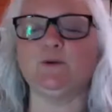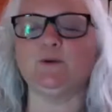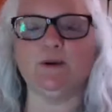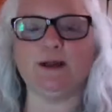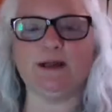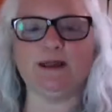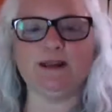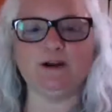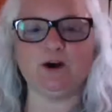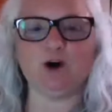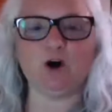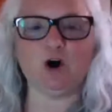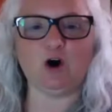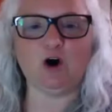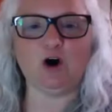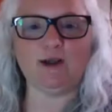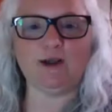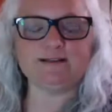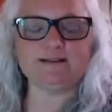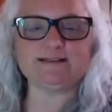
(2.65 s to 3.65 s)
right
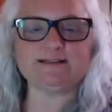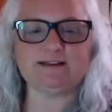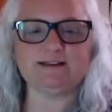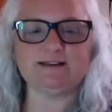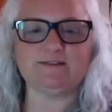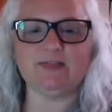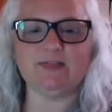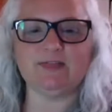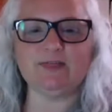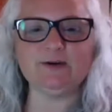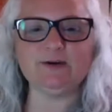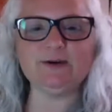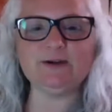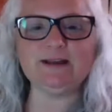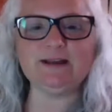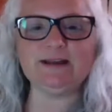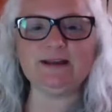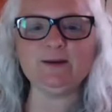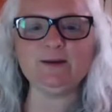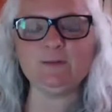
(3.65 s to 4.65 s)
on
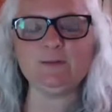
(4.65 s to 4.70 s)
7:30,